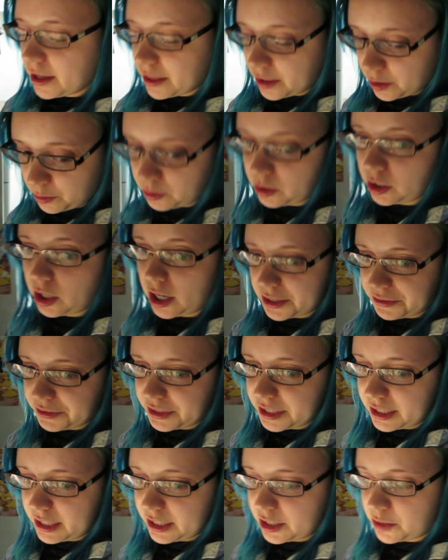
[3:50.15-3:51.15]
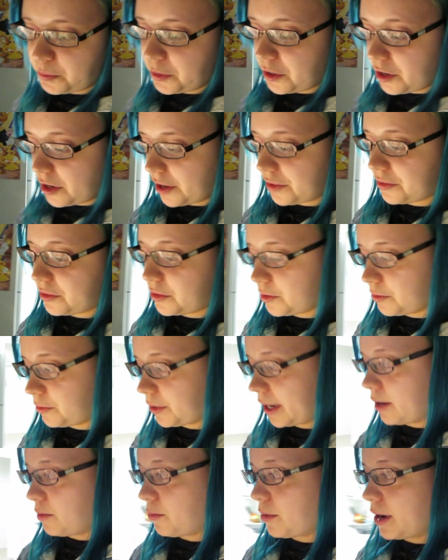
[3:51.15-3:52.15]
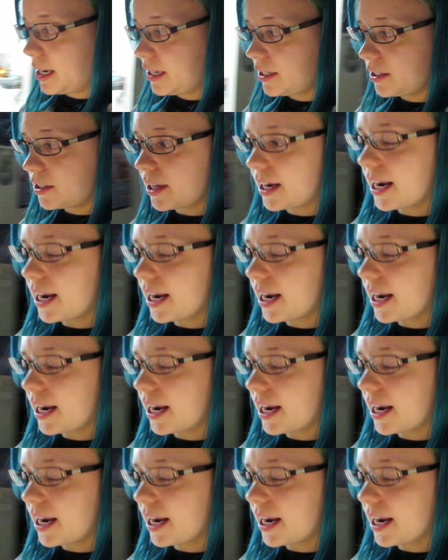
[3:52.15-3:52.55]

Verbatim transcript: There were a lot of receipts, but not the right ones.